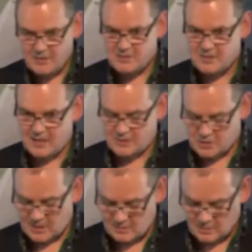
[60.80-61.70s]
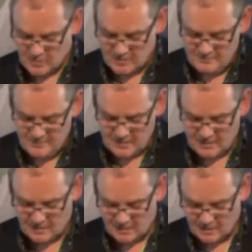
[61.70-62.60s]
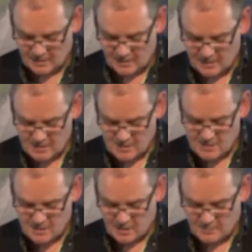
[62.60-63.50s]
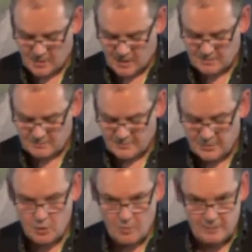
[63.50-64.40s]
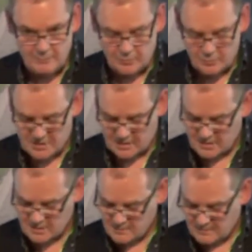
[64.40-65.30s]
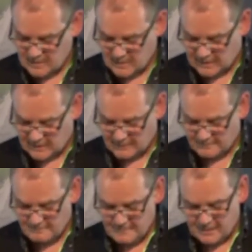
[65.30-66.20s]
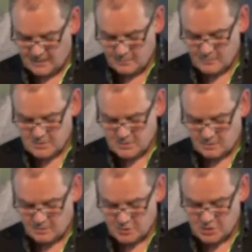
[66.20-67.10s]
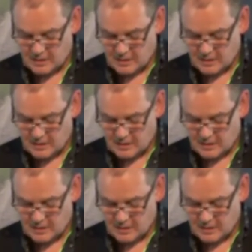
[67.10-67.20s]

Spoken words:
This next gentleman is part of the UN process, Mr.